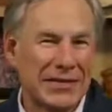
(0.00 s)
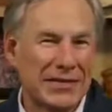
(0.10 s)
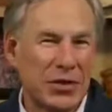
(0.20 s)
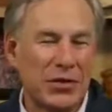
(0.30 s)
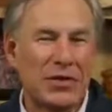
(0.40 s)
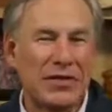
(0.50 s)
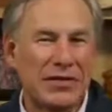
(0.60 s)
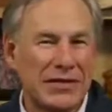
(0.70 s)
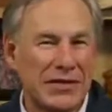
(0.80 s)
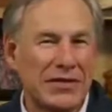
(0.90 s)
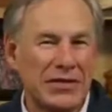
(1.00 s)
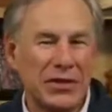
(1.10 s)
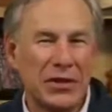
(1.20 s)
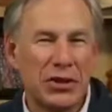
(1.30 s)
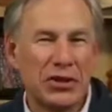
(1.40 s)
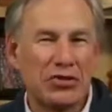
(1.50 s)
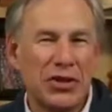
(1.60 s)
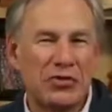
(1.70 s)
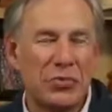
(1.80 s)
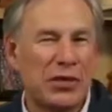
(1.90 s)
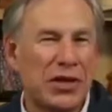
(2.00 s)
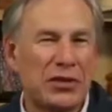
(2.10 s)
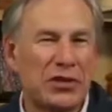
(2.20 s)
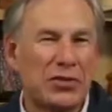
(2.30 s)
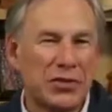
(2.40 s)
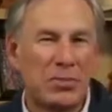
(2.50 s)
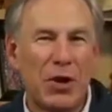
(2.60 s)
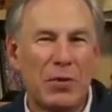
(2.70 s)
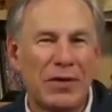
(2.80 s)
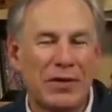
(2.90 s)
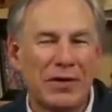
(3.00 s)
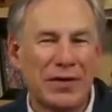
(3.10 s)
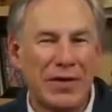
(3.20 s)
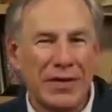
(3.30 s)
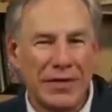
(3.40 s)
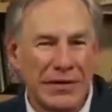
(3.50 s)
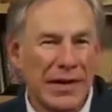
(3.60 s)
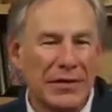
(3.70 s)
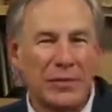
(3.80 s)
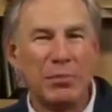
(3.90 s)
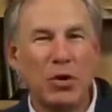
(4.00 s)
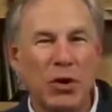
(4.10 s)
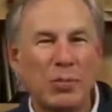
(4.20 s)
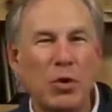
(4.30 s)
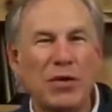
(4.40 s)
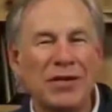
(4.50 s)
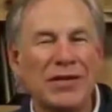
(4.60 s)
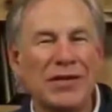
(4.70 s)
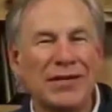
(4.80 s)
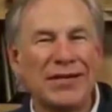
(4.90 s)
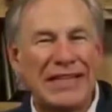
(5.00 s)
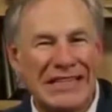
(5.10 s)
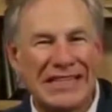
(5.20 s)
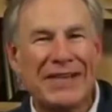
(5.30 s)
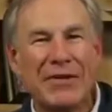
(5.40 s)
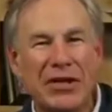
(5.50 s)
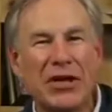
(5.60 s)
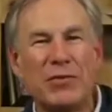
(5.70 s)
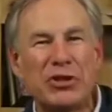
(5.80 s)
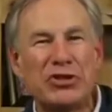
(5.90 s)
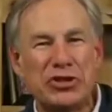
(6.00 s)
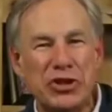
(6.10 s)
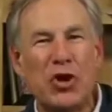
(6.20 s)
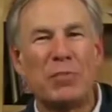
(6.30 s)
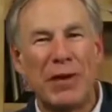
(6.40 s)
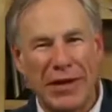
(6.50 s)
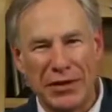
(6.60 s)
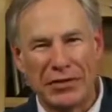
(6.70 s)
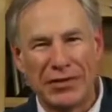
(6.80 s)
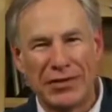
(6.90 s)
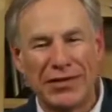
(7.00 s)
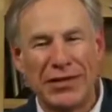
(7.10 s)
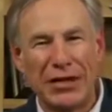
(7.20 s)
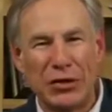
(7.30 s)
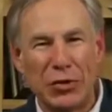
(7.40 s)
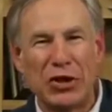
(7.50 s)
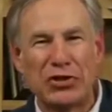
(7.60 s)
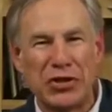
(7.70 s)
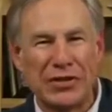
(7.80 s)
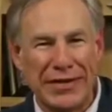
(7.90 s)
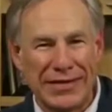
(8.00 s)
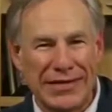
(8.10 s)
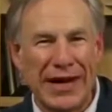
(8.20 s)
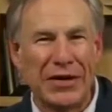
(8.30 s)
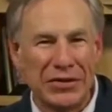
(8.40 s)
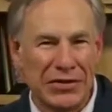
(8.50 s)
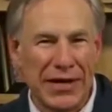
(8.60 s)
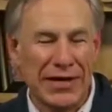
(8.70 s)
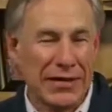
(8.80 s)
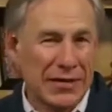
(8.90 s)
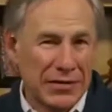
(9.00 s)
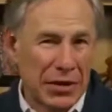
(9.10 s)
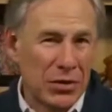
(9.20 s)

Texas. So the Texas Transportation Department, they deployed more than 700 snowplows across the entire state.